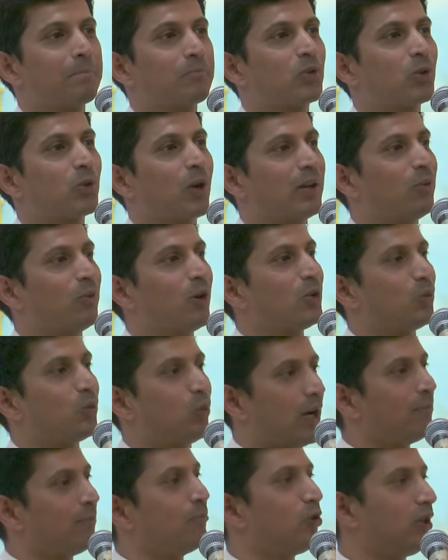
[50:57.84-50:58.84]
So I want
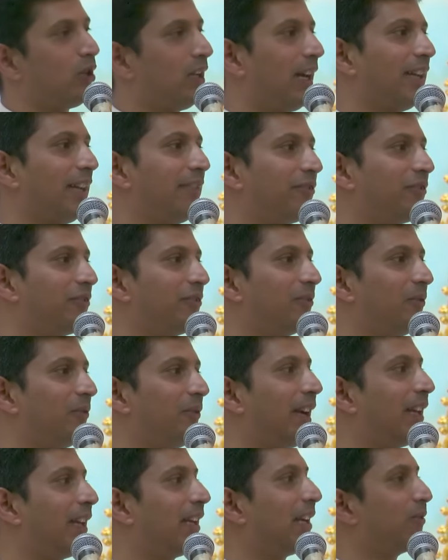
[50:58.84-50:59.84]
one more life
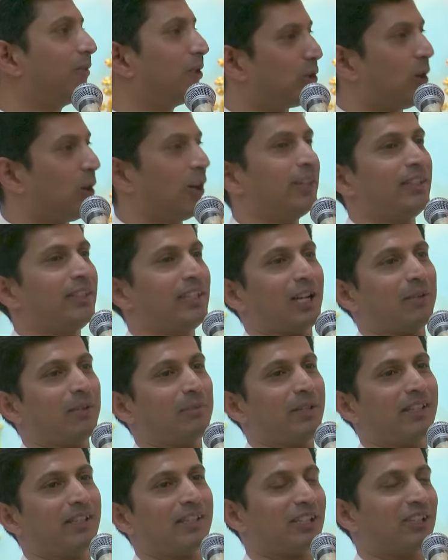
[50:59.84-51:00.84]
where I will join the
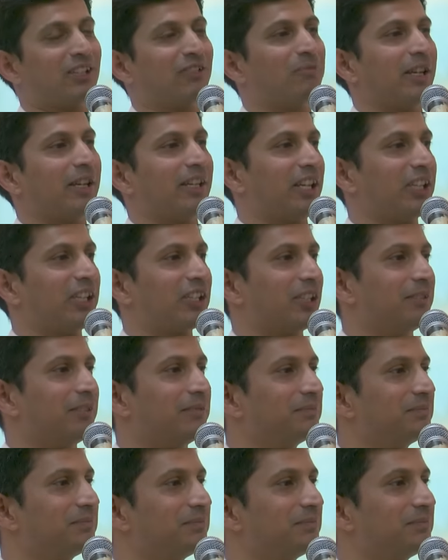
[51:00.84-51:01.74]
army and serve my nation."